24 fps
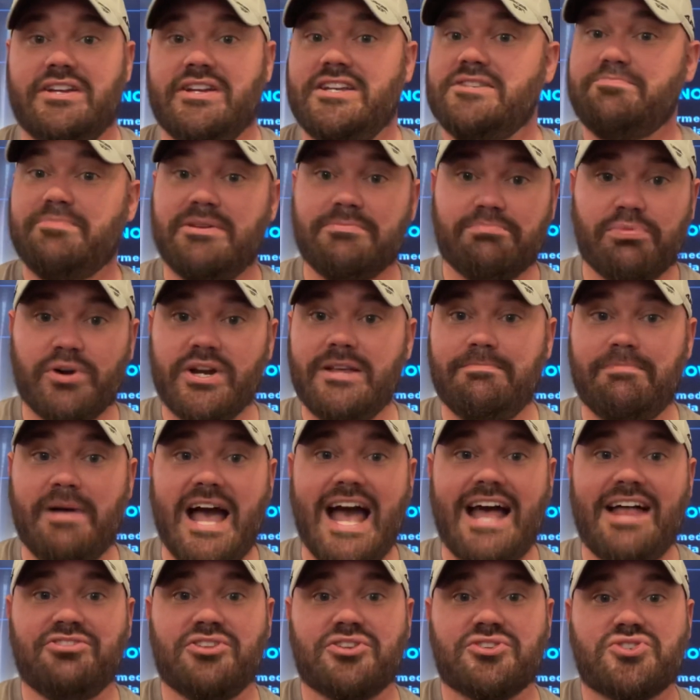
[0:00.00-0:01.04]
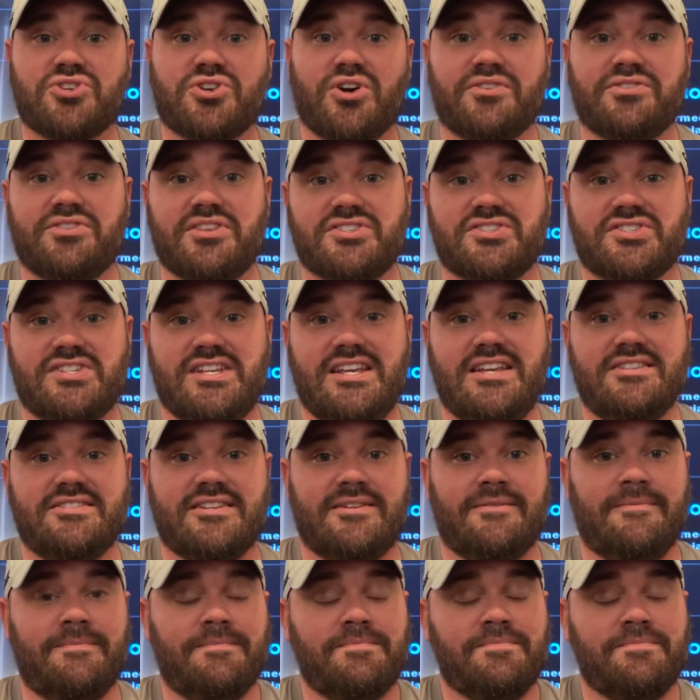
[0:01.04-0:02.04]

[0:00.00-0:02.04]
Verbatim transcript: He's been pretty bad to start the season.